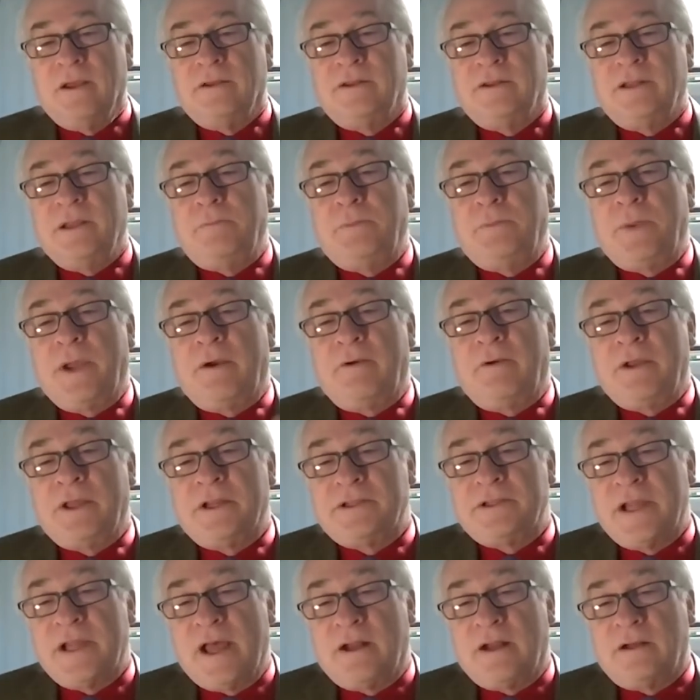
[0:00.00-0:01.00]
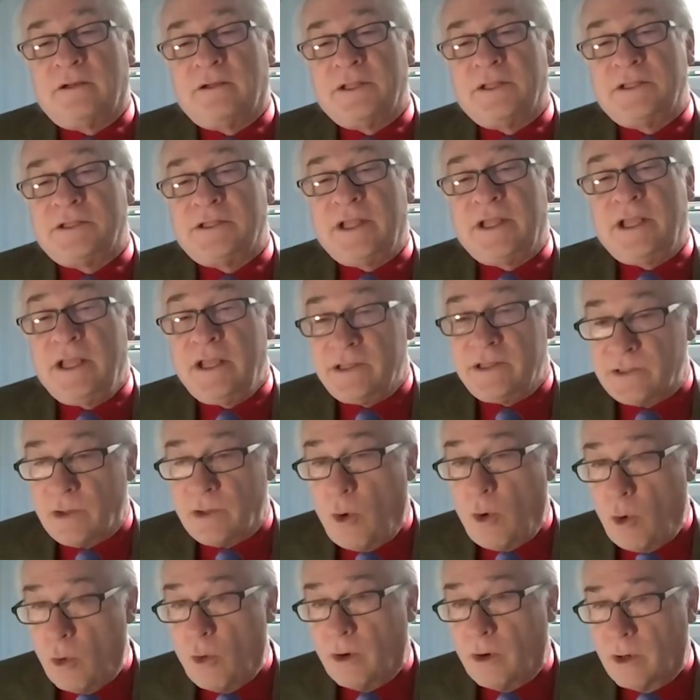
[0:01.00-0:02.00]
The periodontal disease
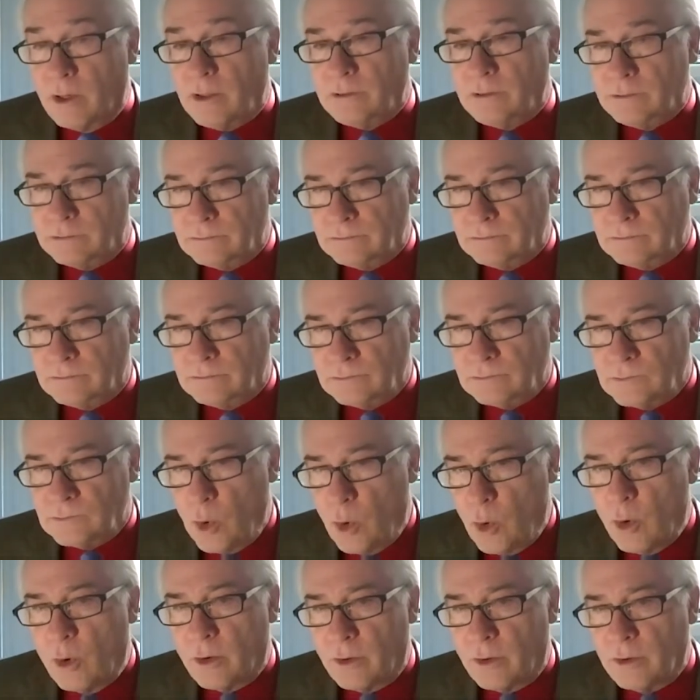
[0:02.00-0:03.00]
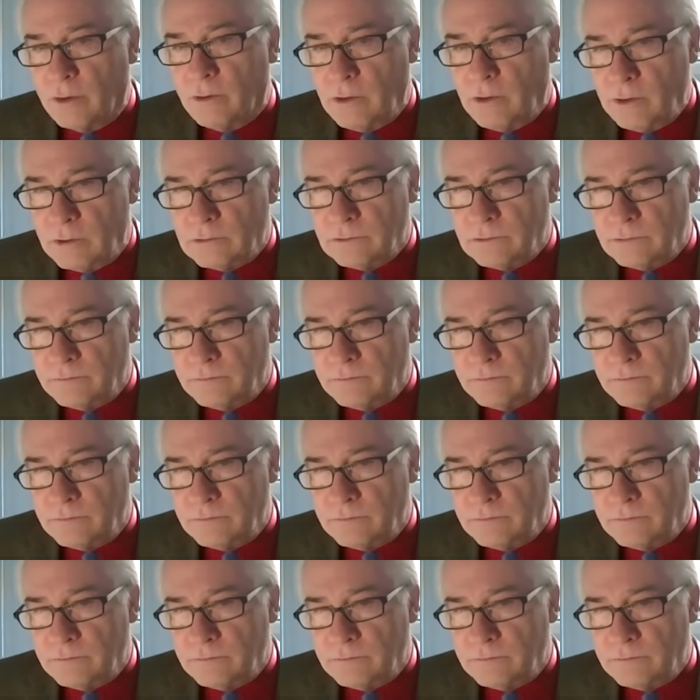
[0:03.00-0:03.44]
or oral